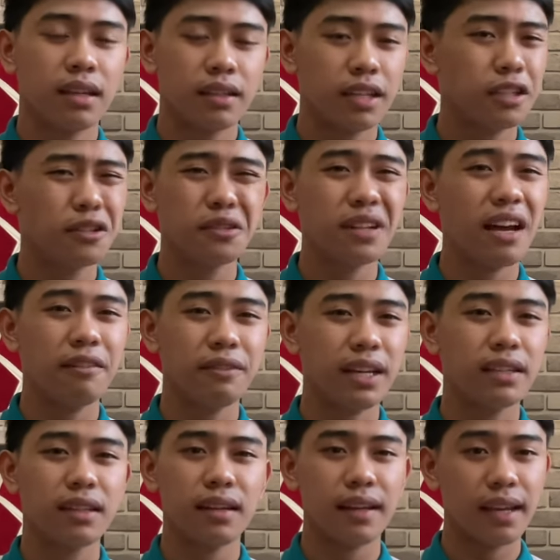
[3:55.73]
They don't have
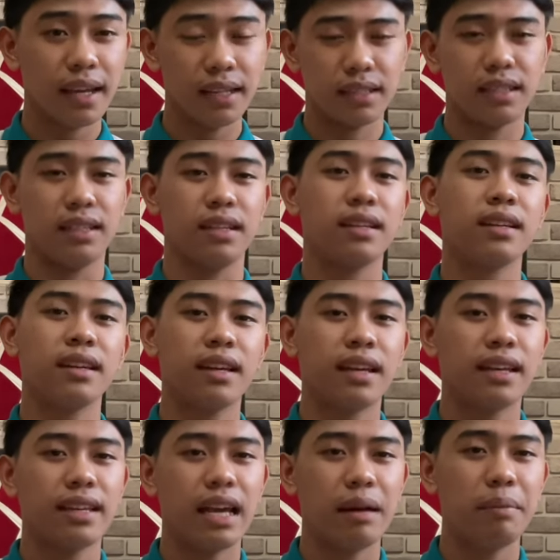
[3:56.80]
A380.
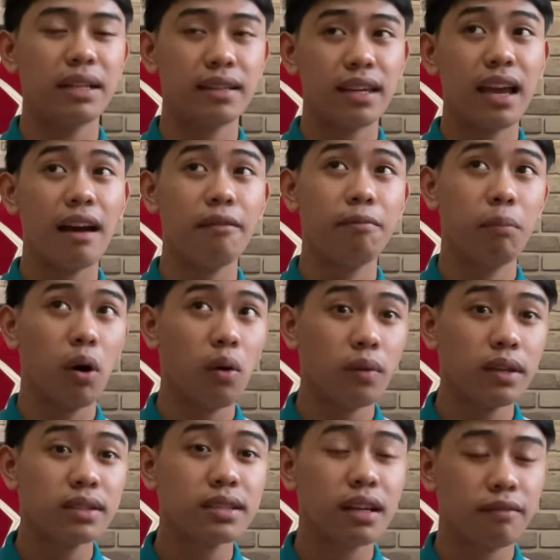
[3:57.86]
Yeah, but they have
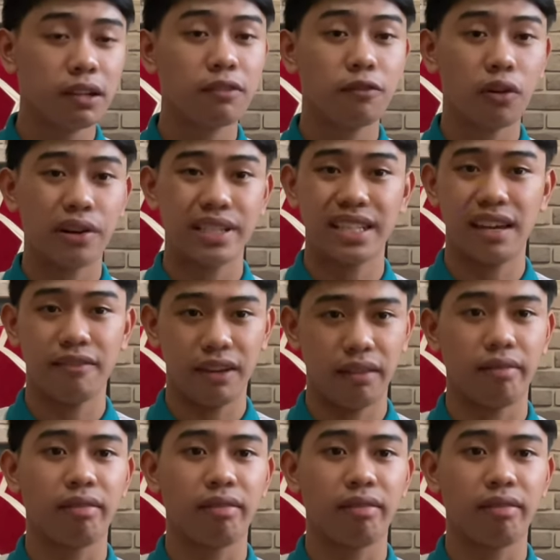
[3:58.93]
Boeing 747.